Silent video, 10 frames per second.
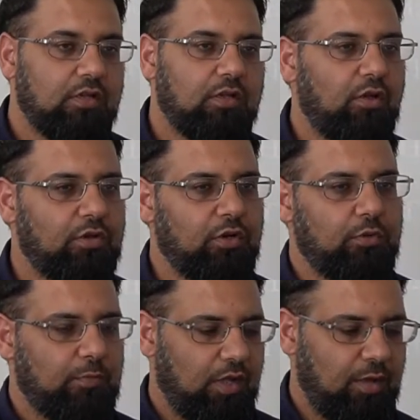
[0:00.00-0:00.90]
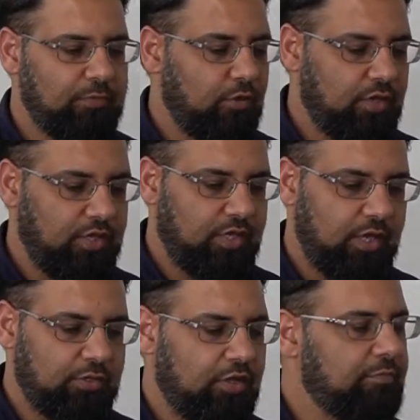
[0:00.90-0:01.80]
oh no, I
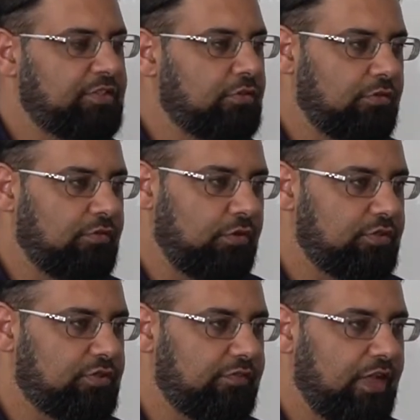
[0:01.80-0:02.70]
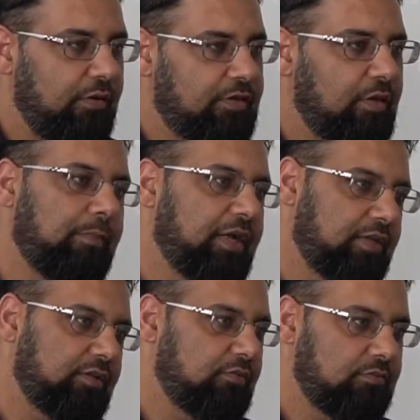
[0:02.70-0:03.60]
don't have much knowledge to give dawah, I'll come back
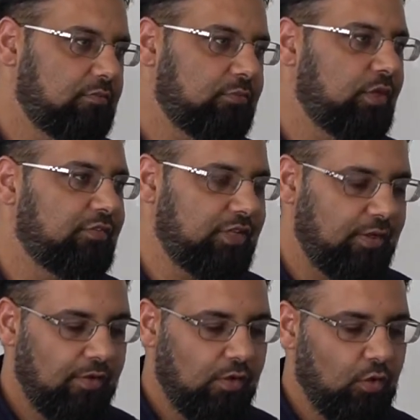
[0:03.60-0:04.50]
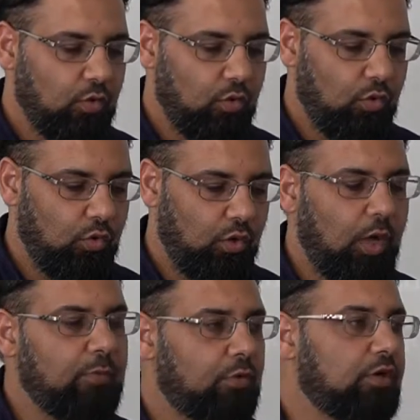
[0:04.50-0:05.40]
in whenever, yeah? Or
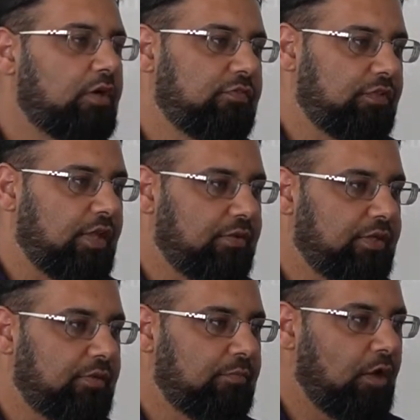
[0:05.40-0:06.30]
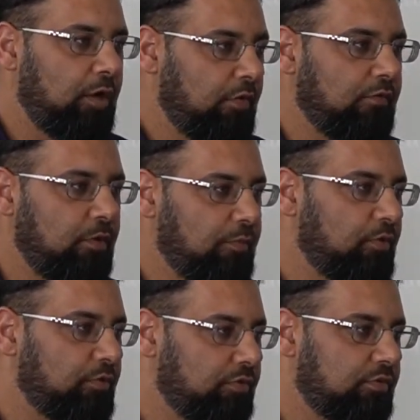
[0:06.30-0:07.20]
I'm not good enough for dawah, yeah? I've got my
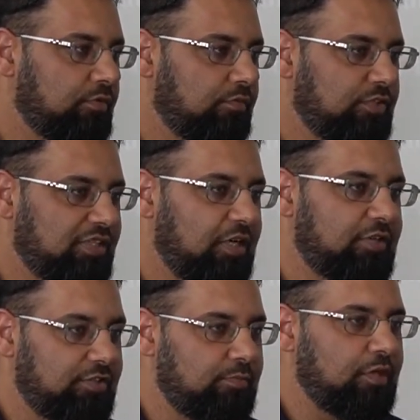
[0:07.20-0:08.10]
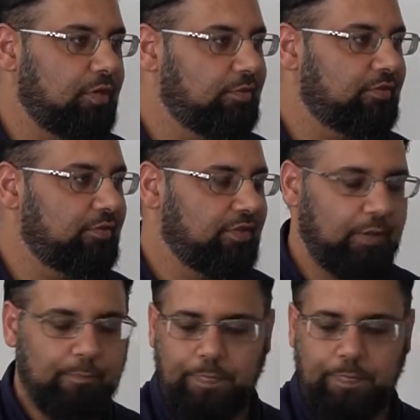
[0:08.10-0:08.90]
own skeletons in my cupboard, yeah?